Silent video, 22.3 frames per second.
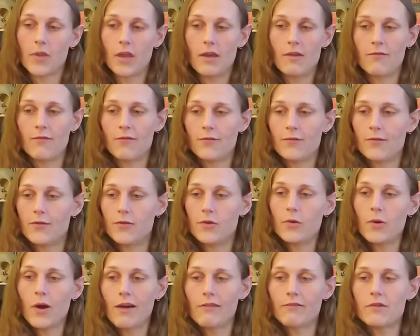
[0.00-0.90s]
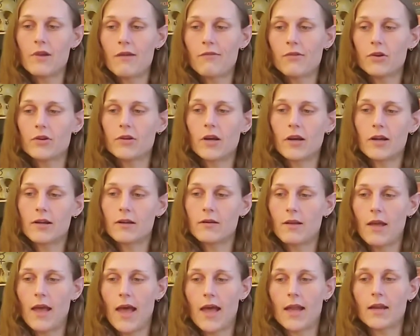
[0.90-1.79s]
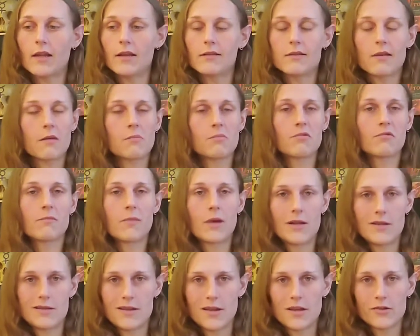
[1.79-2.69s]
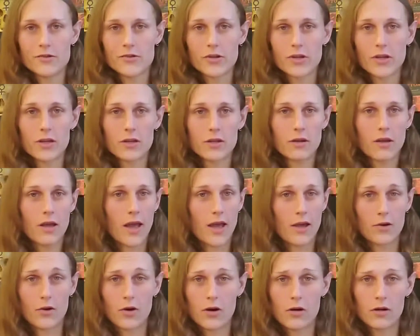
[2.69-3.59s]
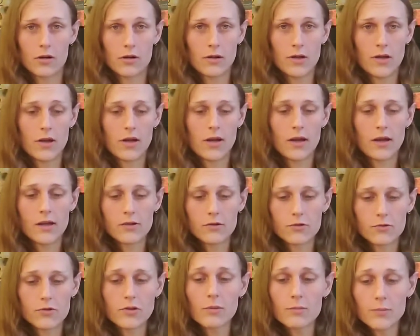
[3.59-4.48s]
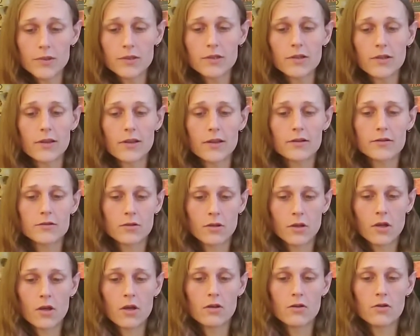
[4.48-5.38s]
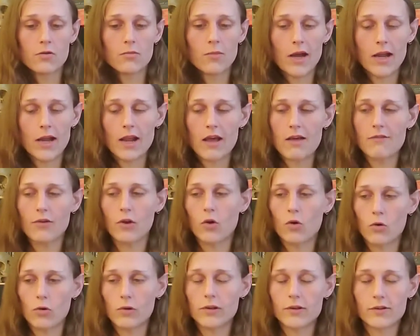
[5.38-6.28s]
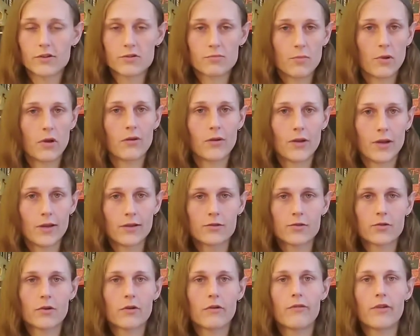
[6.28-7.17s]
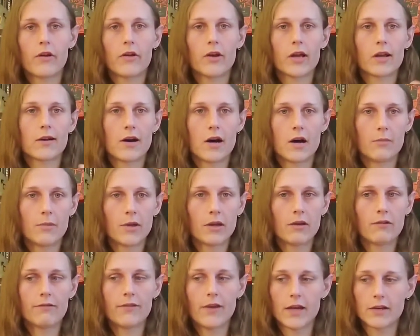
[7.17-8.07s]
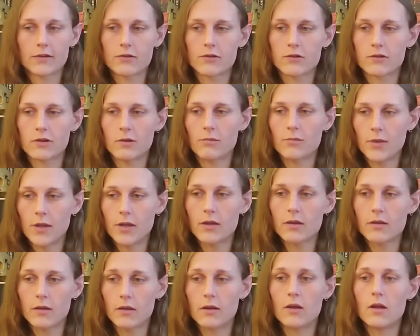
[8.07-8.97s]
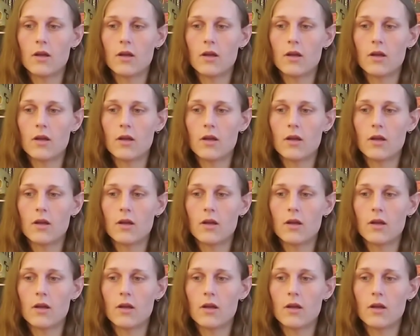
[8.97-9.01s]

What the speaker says: If you have never done any type of meditation at all, and you jump into this, you might have a cool experience or a very calming effect or something,